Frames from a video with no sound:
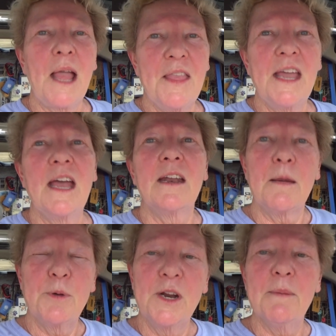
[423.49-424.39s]
and then
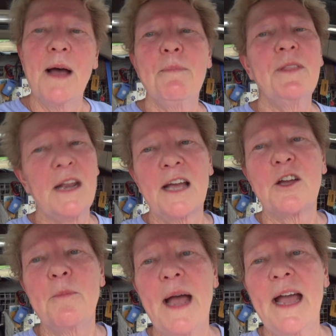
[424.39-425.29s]
I put him up and then I
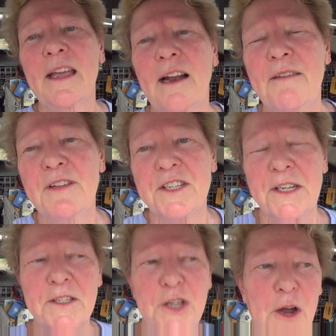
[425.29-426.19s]
go back and I
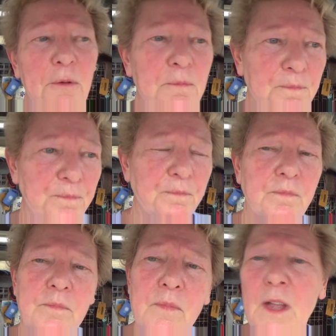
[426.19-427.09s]
visit. So
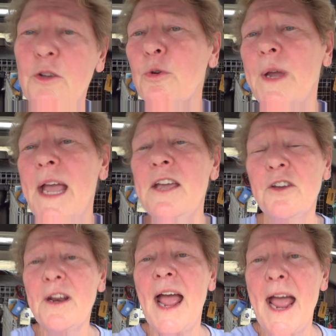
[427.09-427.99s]
create
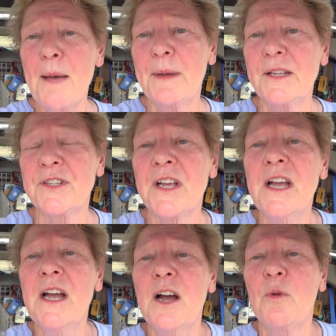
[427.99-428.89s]
good habits
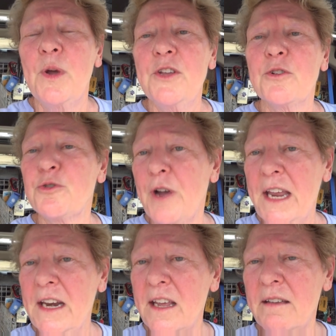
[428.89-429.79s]
when you're
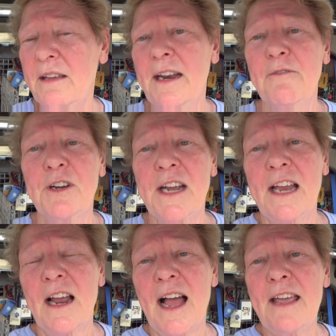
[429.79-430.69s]
training in
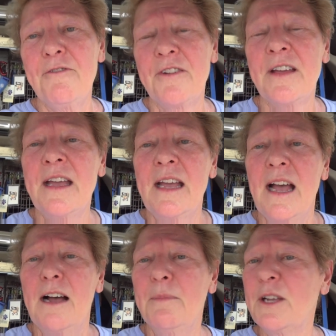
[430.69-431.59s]
everyday life,
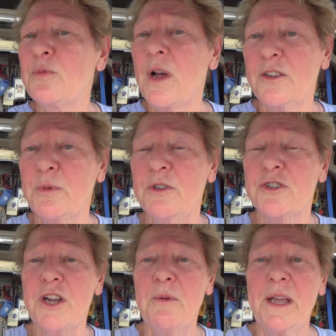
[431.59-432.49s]
as well as when you're
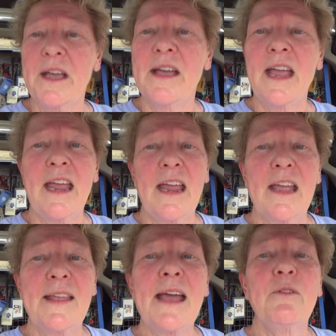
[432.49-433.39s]
showing,
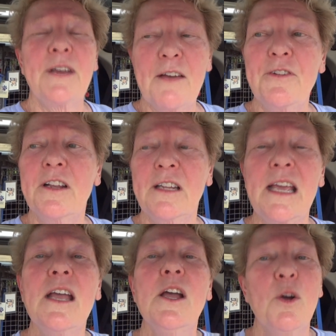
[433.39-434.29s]
and that
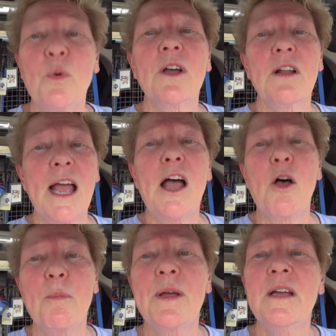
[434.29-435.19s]
definitely will help